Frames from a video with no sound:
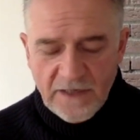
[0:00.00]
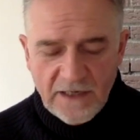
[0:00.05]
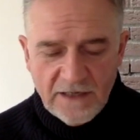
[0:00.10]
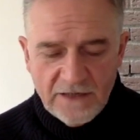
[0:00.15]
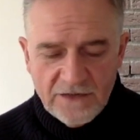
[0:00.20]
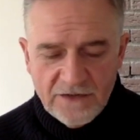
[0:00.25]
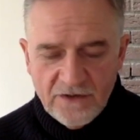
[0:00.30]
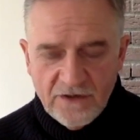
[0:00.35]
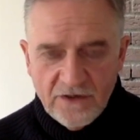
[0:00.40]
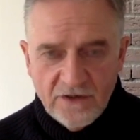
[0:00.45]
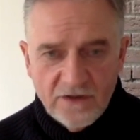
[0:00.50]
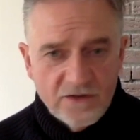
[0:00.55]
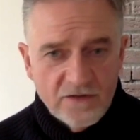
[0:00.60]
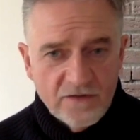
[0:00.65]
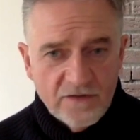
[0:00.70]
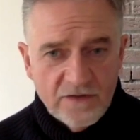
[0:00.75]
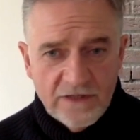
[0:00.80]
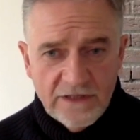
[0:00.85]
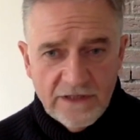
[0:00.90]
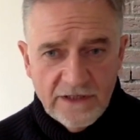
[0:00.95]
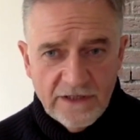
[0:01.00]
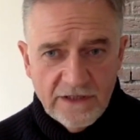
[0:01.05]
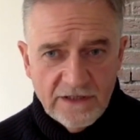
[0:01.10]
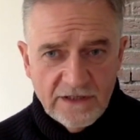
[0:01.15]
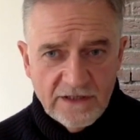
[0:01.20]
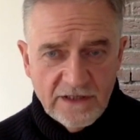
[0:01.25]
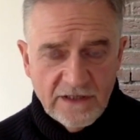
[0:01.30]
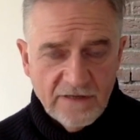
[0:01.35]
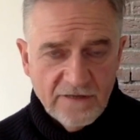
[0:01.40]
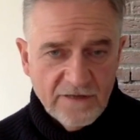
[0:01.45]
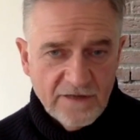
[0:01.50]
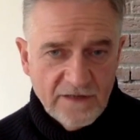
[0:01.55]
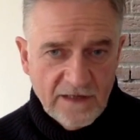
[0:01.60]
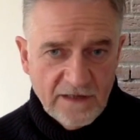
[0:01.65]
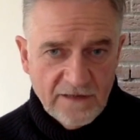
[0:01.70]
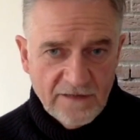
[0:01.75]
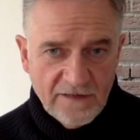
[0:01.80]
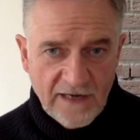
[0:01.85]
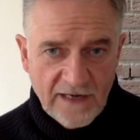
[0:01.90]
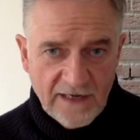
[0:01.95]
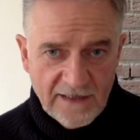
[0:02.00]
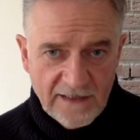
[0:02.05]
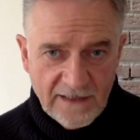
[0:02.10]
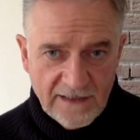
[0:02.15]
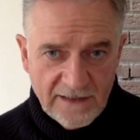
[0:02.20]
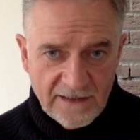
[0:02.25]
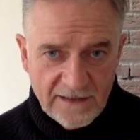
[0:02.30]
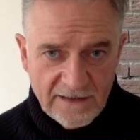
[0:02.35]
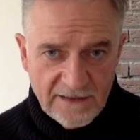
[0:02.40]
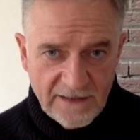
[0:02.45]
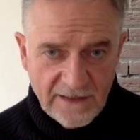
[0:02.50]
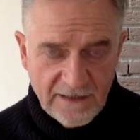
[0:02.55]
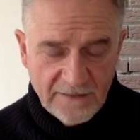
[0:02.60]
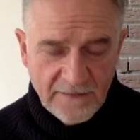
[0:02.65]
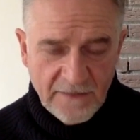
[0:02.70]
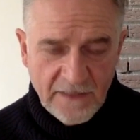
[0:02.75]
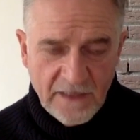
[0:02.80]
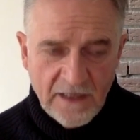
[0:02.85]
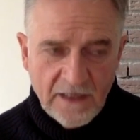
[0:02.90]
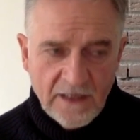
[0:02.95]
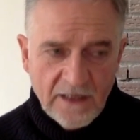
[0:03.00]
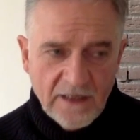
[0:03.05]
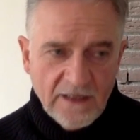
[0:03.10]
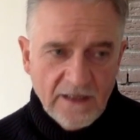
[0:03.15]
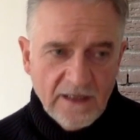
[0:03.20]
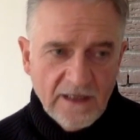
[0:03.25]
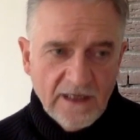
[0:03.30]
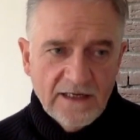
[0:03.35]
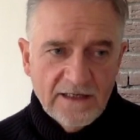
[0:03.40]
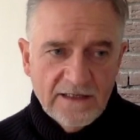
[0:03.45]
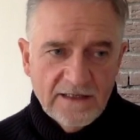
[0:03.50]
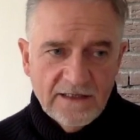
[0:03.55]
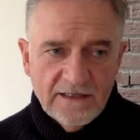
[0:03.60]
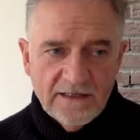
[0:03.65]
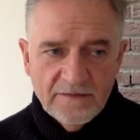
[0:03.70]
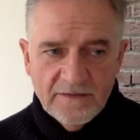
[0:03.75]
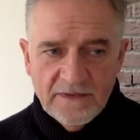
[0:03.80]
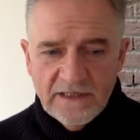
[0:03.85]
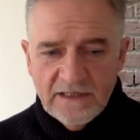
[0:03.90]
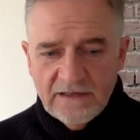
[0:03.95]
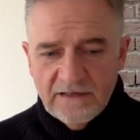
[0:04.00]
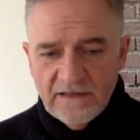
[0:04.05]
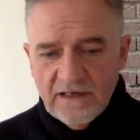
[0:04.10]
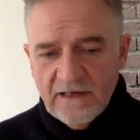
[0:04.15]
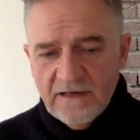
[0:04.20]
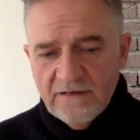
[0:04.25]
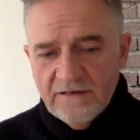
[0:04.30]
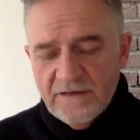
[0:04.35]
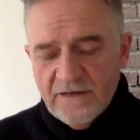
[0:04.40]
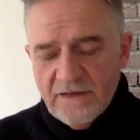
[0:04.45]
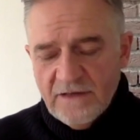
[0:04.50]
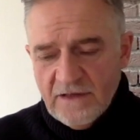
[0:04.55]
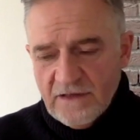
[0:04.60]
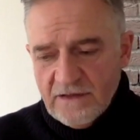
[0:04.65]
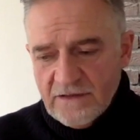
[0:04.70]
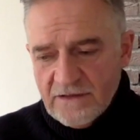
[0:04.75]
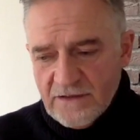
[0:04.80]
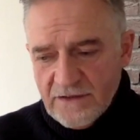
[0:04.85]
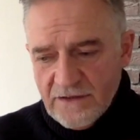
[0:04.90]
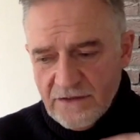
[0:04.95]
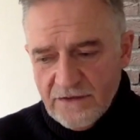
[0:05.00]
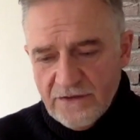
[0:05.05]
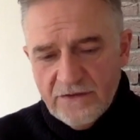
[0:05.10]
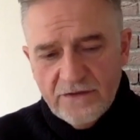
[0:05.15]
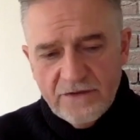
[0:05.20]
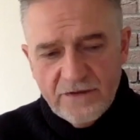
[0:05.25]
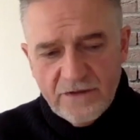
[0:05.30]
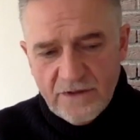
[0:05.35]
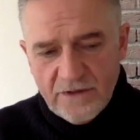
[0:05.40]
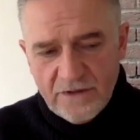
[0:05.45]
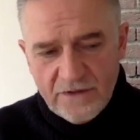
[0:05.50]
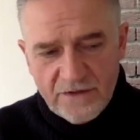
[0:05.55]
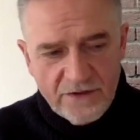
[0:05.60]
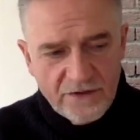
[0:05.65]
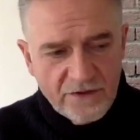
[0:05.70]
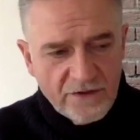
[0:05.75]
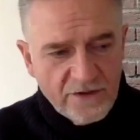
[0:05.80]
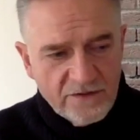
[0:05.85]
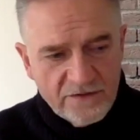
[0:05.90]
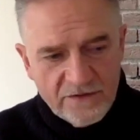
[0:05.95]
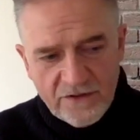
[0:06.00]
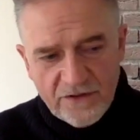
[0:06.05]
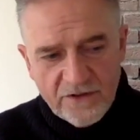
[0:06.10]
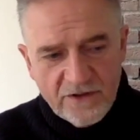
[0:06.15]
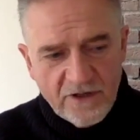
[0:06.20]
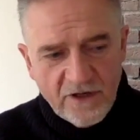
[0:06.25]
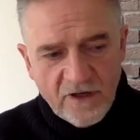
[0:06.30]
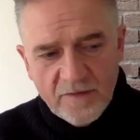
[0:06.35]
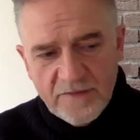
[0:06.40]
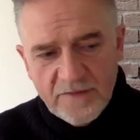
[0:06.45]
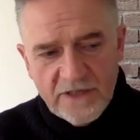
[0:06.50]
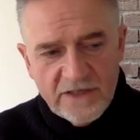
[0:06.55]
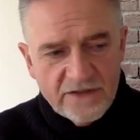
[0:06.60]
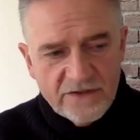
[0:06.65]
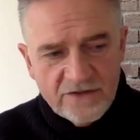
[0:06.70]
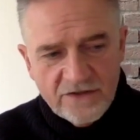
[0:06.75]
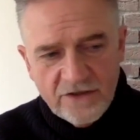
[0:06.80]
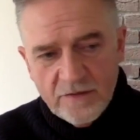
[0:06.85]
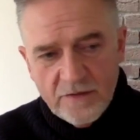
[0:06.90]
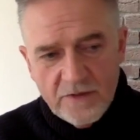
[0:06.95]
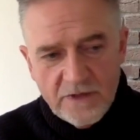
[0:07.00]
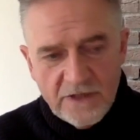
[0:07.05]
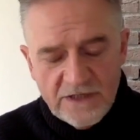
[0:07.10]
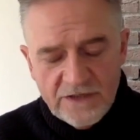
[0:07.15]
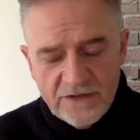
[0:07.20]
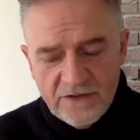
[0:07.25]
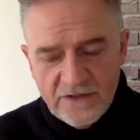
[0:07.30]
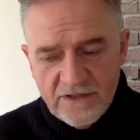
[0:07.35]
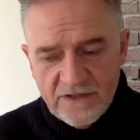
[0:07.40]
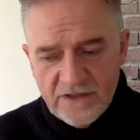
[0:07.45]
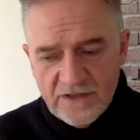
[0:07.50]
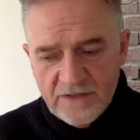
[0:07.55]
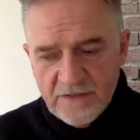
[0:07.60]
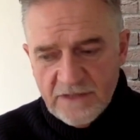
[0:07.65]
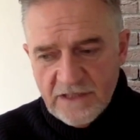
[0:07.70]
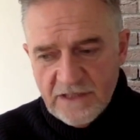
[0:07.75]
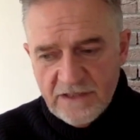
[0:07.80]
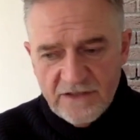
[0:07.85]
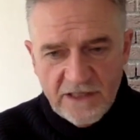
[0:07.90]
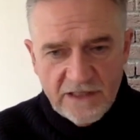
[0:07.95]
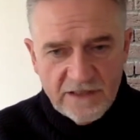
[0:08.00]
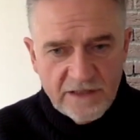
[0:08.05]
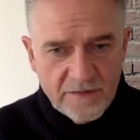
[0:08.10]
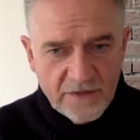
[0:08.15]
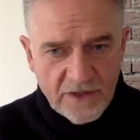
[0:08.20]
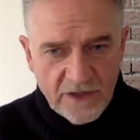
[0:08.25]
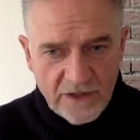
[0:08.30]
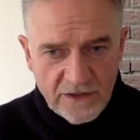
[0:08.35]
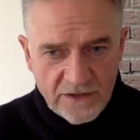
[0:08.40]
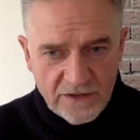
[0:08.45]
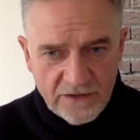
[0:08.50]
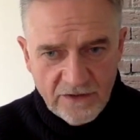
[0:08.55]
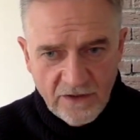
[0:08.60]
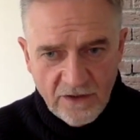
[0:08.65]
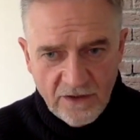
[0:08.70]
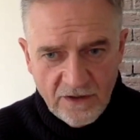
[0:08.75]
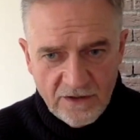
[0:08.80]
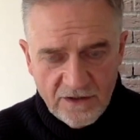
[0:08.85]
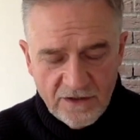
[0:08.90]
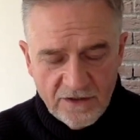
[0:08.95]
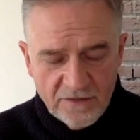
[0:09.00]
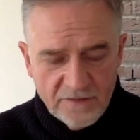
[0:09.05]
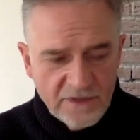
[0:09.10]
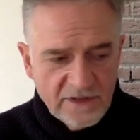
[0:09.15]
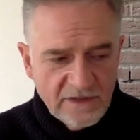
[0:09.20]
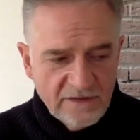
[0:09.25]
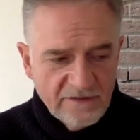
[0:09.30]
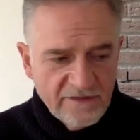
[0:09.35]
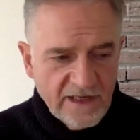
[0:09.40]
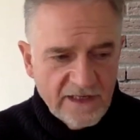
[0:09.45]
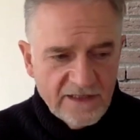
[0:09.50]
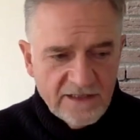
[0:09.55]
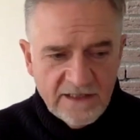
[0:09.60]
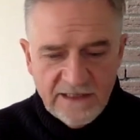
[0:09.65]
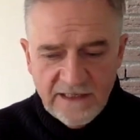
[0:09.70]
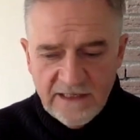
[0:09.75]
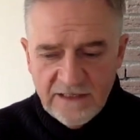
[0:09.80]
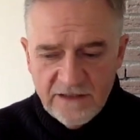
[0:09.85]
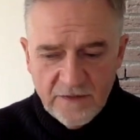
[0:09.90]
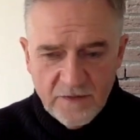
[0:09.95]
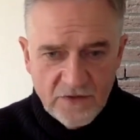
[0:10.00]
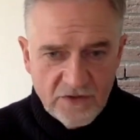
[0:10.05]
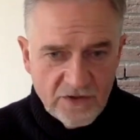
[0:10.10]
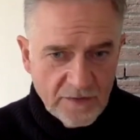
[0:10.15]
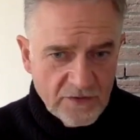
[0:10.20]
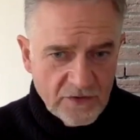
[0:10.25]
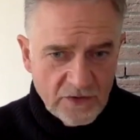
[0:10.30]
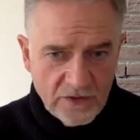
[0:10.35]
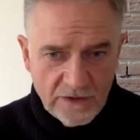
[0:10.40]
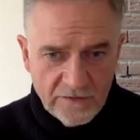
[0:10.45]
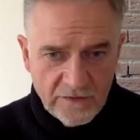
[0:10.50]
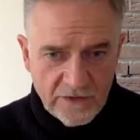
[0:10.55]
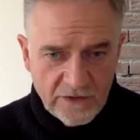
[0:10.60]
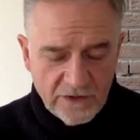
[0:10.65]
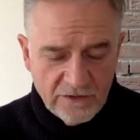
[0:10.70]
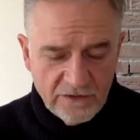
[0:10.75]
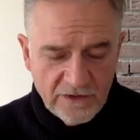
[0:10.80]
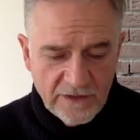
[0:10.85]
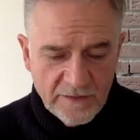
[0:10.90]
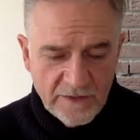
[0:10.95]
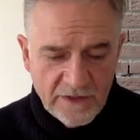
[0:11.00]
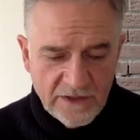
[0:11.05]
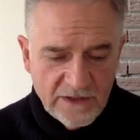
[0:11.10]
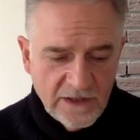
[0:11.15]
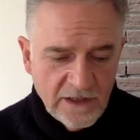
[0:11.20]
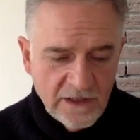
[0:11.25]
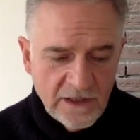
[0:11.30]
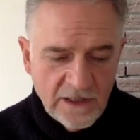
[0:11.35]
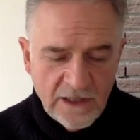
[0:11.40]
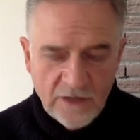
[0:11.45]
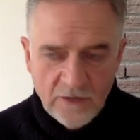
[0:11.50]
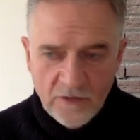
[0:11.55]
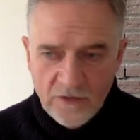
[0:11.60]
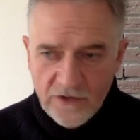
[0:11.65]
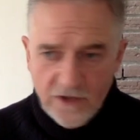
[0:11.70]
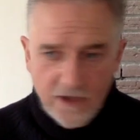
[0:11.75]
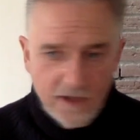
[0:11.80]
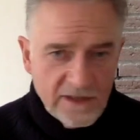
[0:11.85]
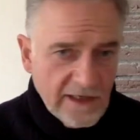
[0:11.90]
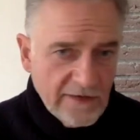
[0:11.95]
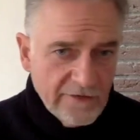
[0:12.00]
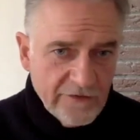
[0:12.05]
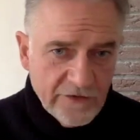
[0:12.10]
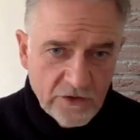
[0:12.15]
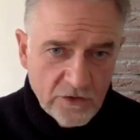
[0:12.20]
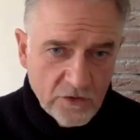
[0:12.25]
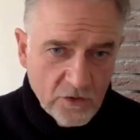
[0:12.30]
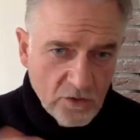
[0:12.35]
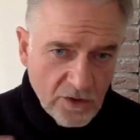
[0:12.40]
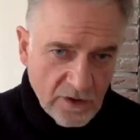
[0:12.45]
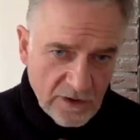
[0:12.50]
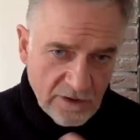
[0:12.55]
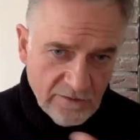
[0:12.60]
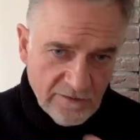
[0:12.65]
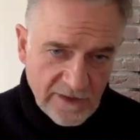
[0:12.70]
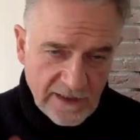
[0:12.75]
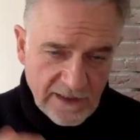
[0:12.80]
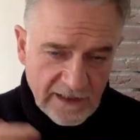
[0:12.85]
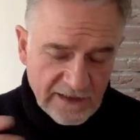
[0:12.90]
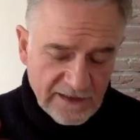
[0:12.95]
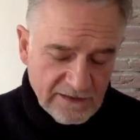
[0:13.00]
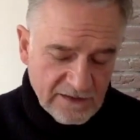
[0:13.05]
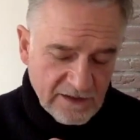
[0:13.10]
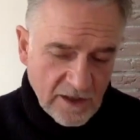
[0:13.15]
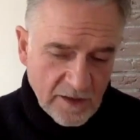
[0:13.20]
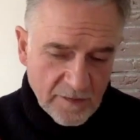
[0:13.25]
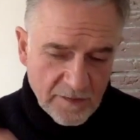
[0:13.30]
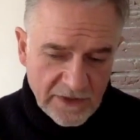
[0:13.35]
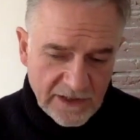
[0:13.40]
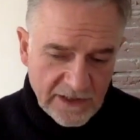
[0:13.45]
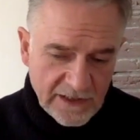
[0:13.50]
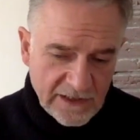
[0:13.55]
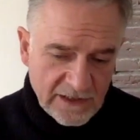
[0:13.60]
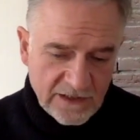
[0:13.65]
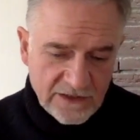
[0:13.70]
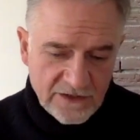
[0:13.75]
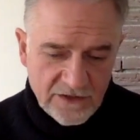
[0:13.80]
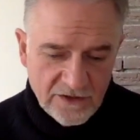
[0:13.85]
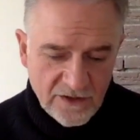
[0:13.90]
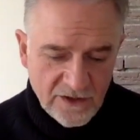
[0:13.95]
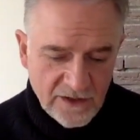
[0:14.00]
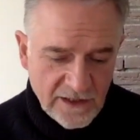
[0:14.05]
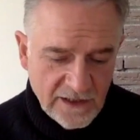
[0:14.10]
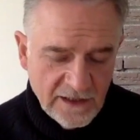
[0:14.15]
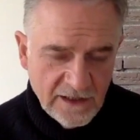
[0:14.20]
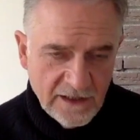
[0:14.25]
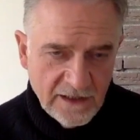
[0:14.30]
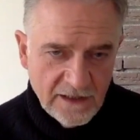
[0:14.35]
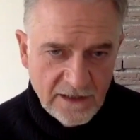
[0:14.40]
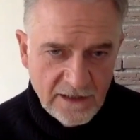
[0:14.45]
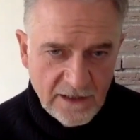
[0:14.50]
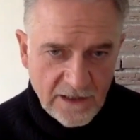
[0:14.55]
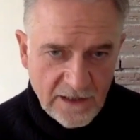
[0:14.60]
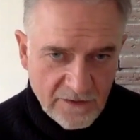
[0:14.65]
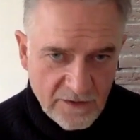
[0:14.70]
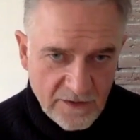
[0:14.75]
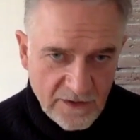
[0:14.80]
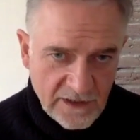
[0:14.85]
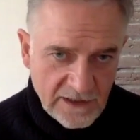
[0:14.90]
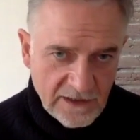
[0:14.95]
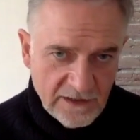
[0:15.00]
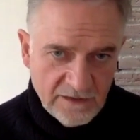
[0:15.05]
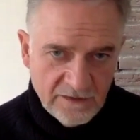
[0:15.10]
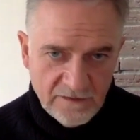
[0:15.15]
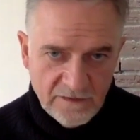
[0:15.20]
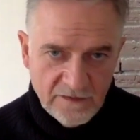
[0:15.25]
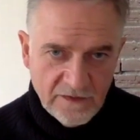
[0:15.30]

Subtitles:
journals over the years have highlighted that the idea that we can have two companies or two belligerents and we can sit them down and talk to them and eventually end up with some sort of an agreement without having to go on a very complicated journey is really